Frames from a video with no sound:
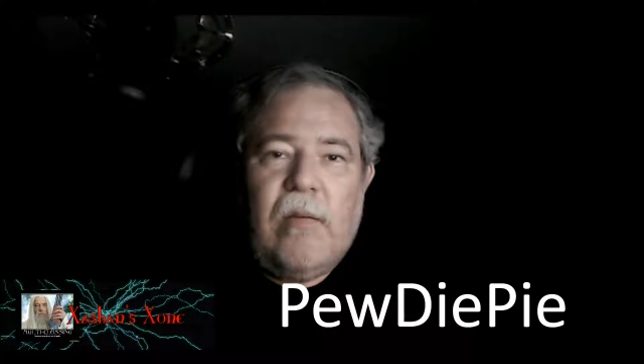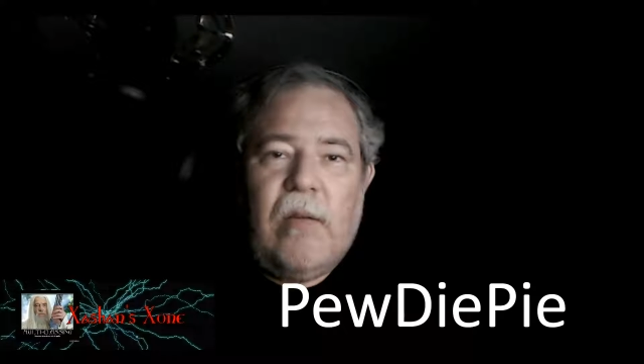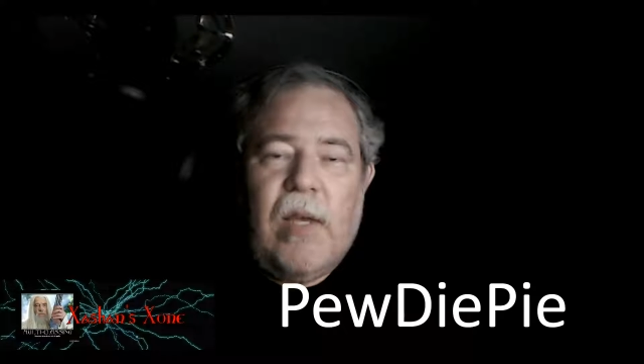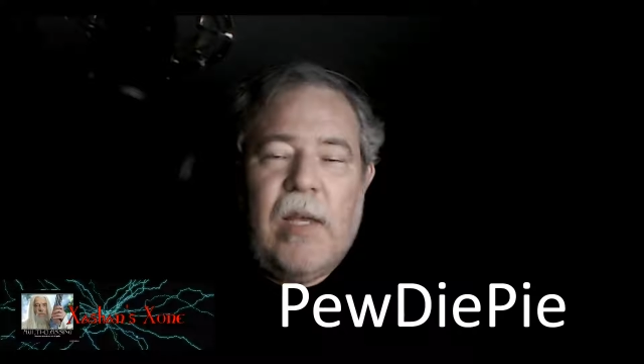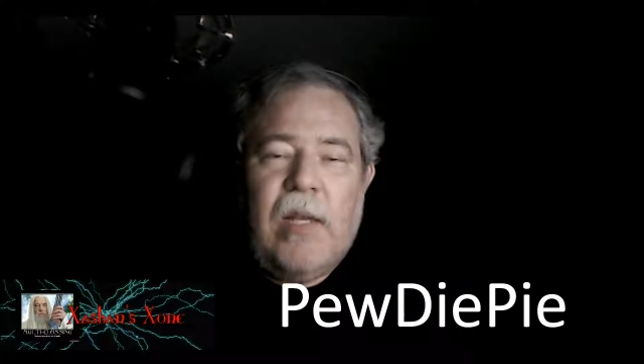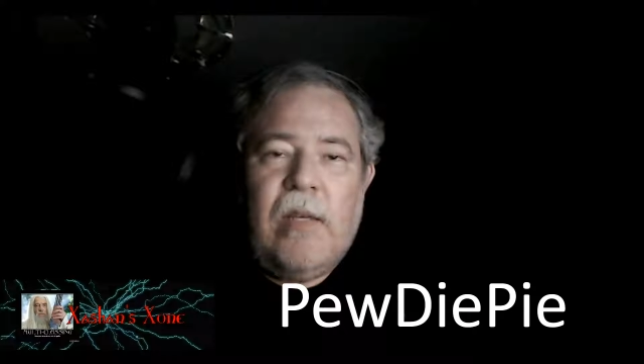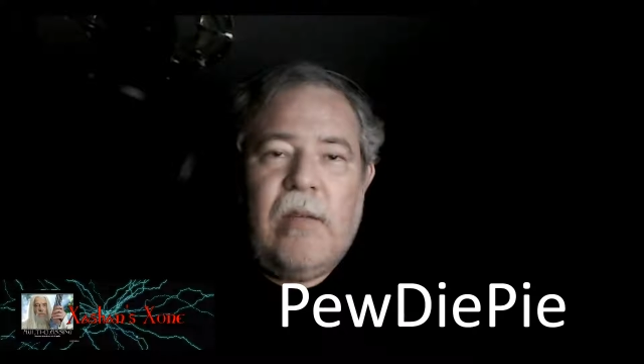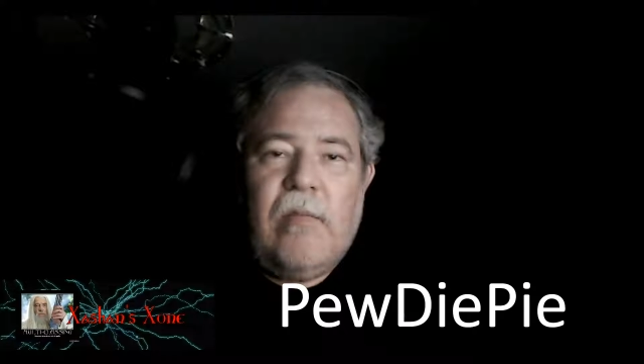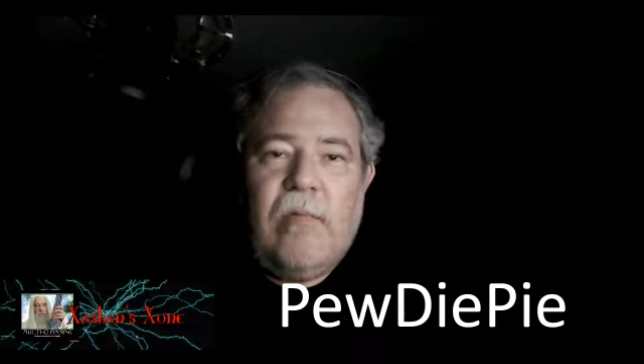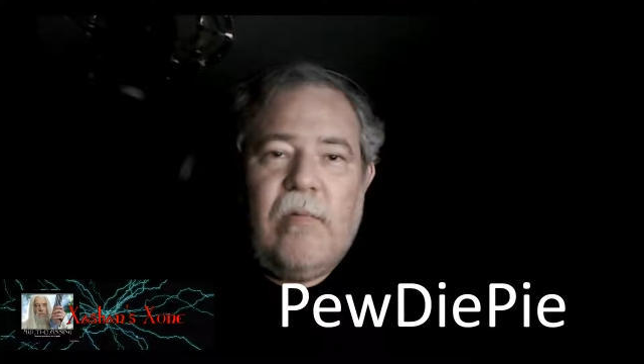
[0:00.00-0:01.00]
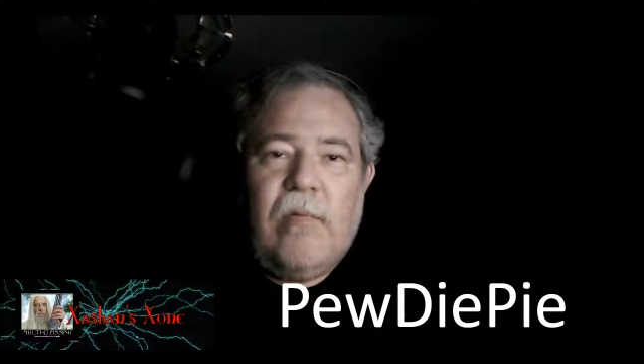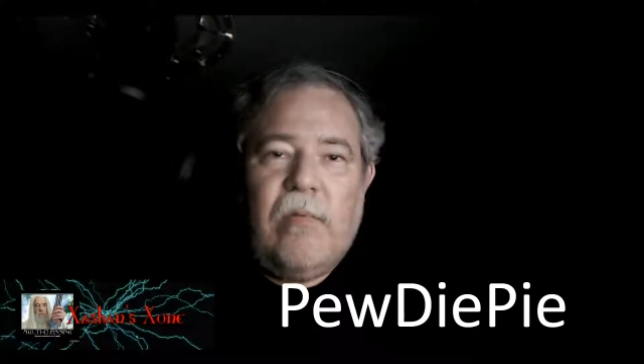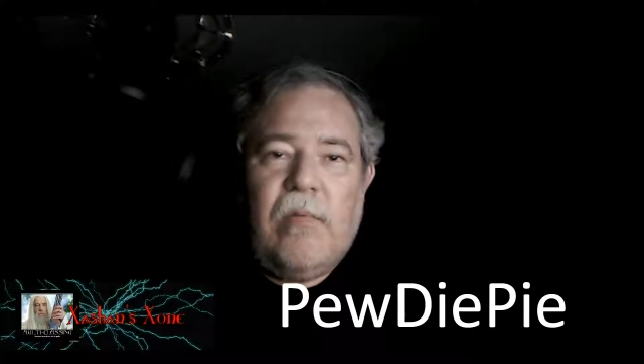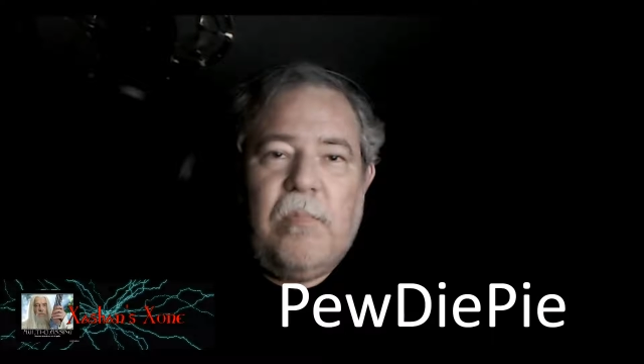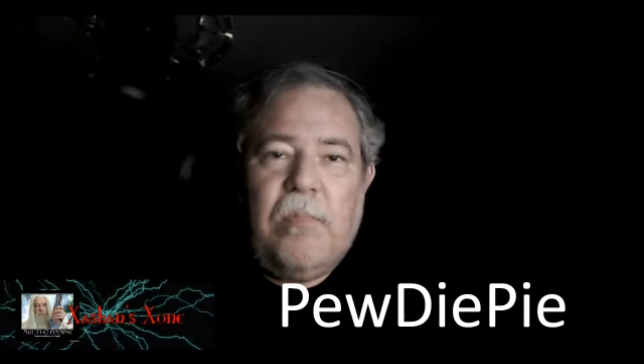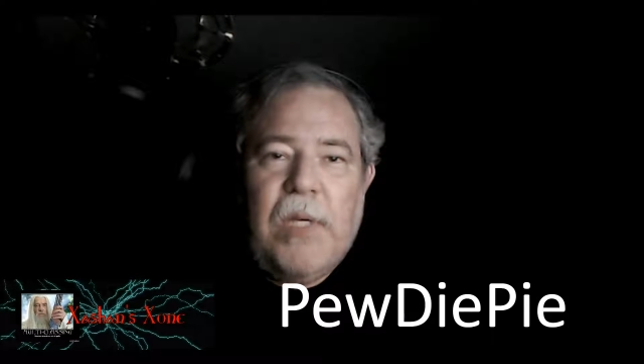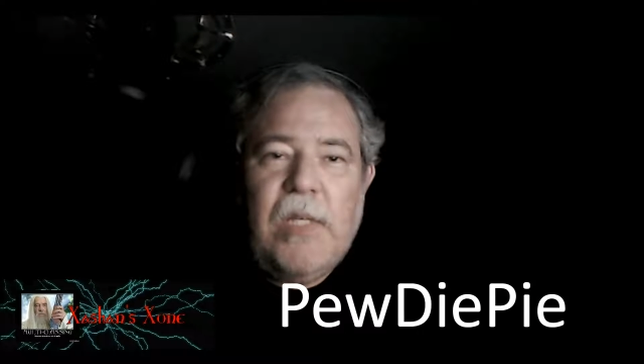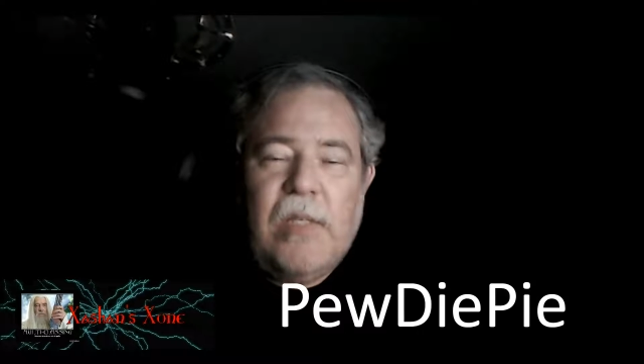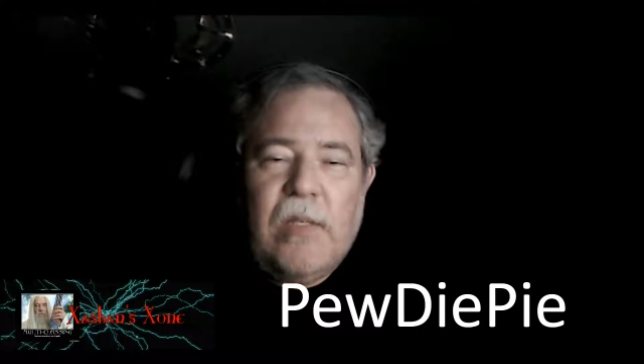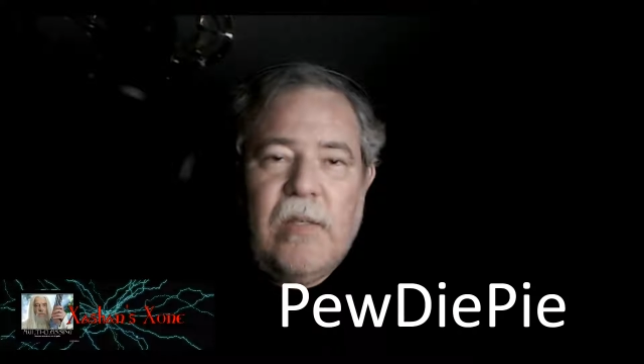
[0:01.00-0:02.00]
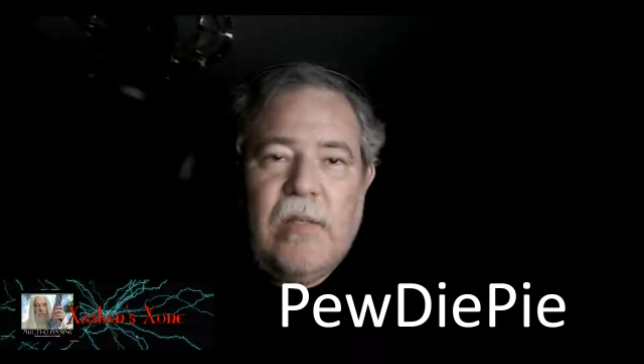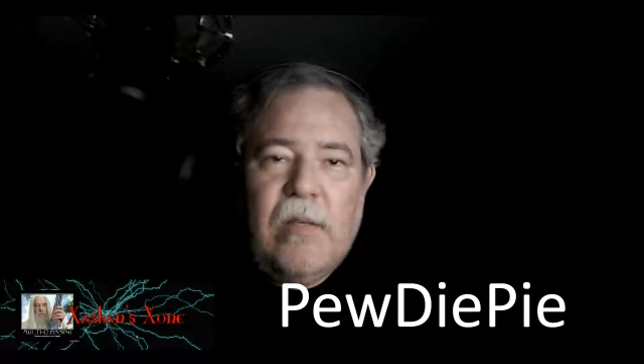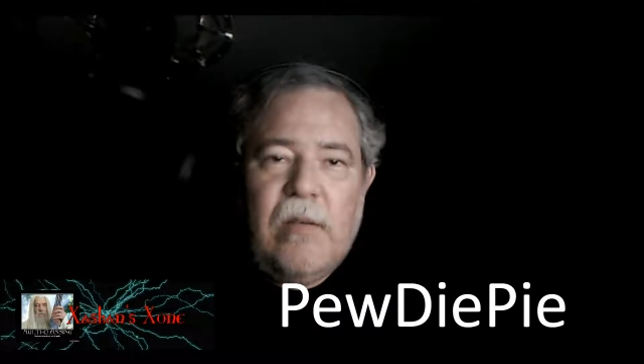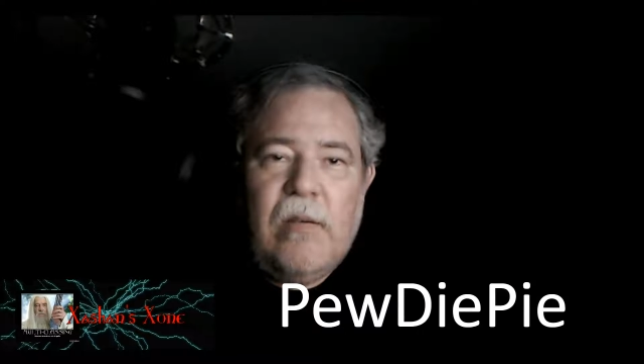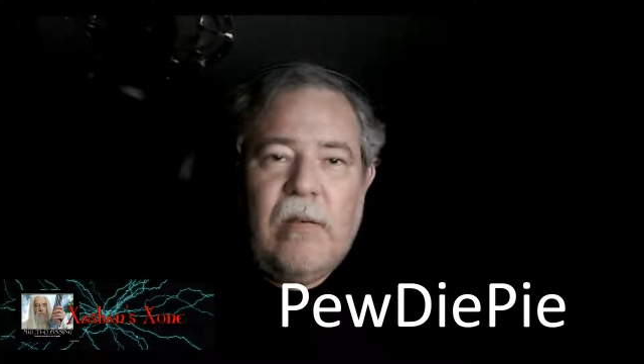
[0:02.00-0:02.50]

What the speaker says: edit pieces